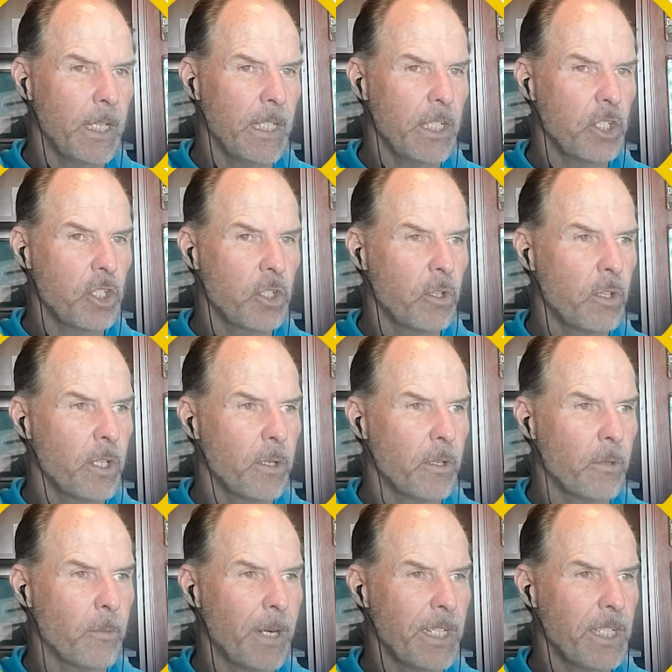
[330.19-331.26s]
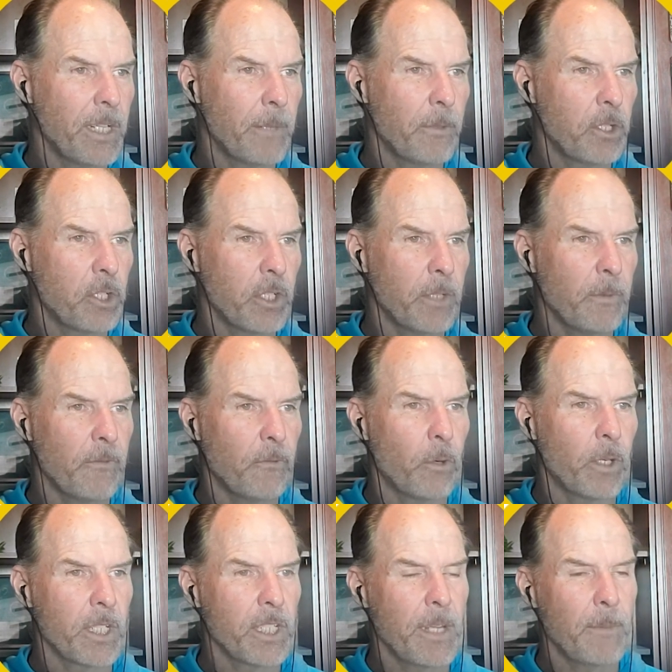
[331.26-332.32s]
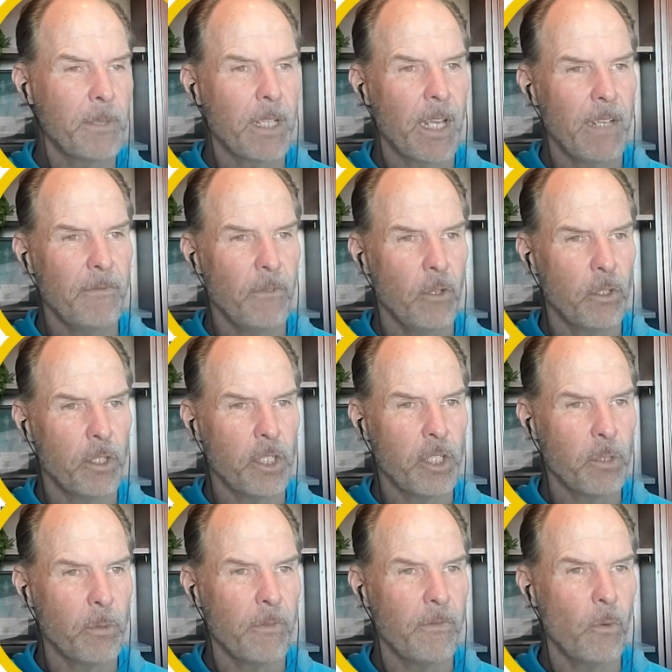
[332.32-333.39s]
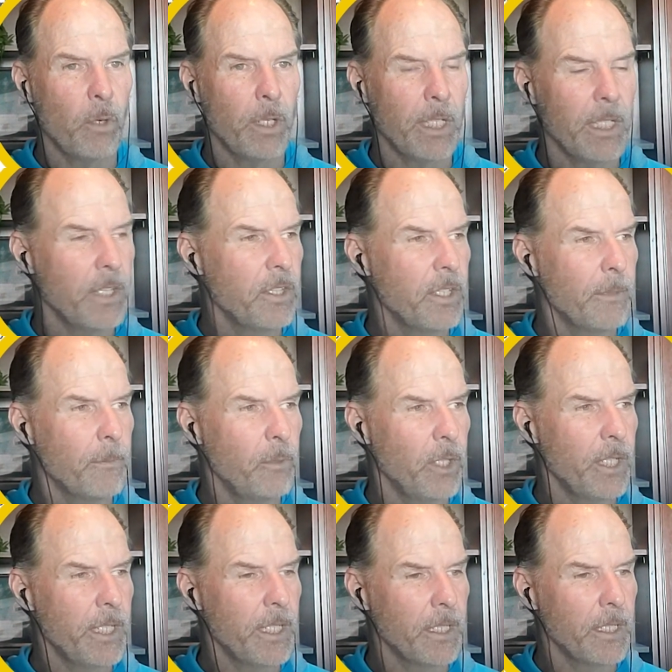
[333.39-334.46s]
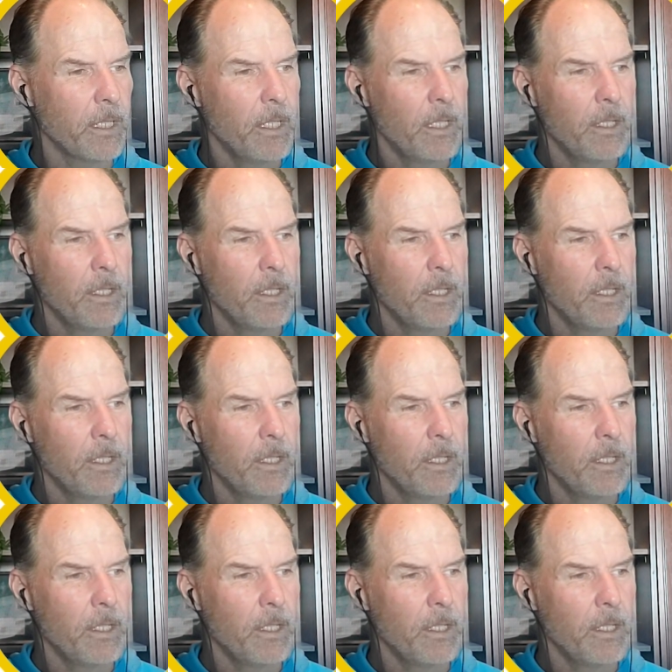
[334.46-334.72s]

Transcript: and ensure they're the right temperature before accepting high voltage to avoid lithium plating,